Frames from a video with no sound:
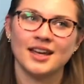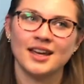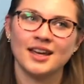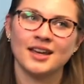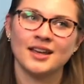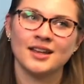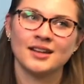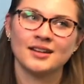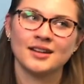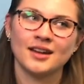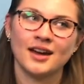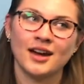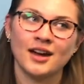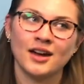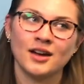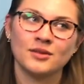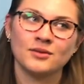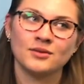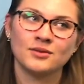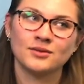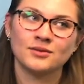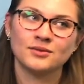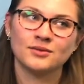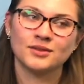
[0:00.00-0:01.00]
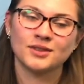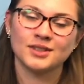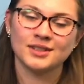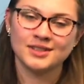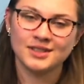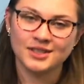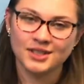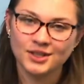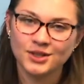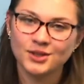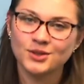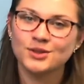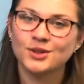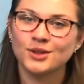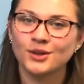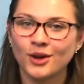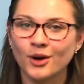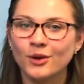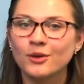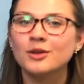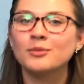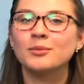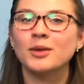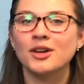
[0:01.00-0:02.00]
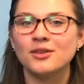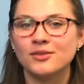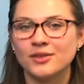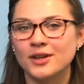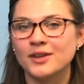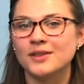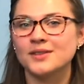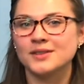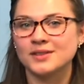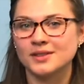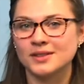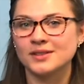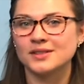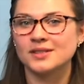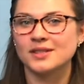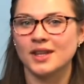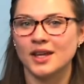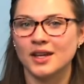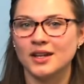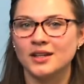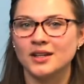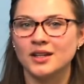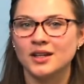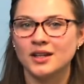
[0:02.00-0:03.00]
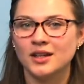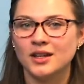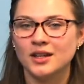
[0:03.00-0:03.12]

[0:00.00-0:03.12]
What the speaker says: and I've continued to grow in my faith since then.